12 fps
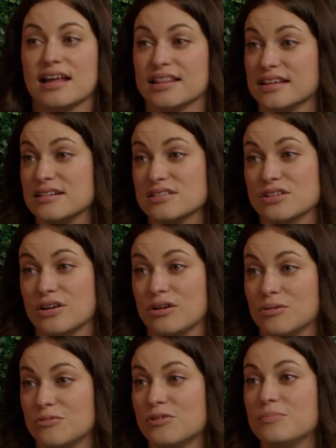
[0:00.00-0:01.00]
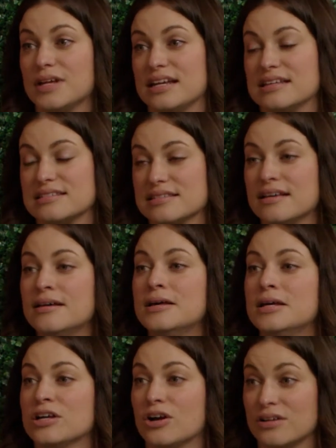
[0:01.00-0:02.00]
Not that it's curable, but it's
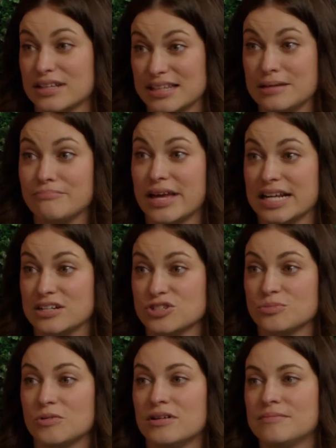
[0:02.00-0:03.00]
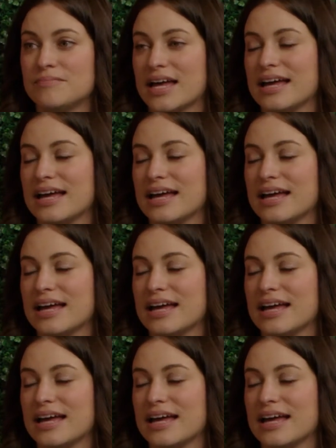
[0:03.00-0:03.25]
currently manageable.